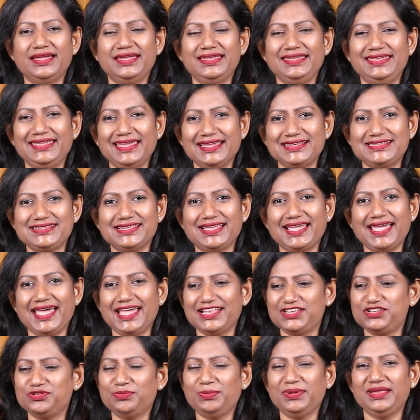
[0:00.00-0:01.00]
yet
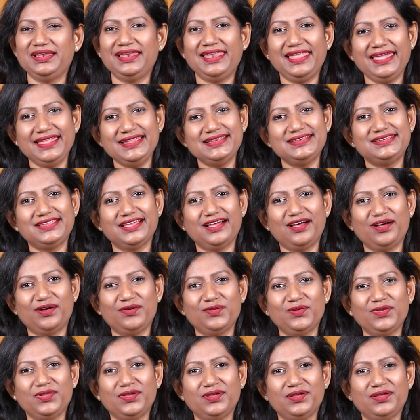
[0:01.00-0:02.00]
had to be laid
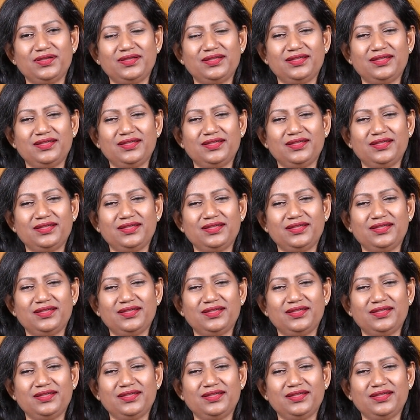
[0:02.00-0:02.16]
down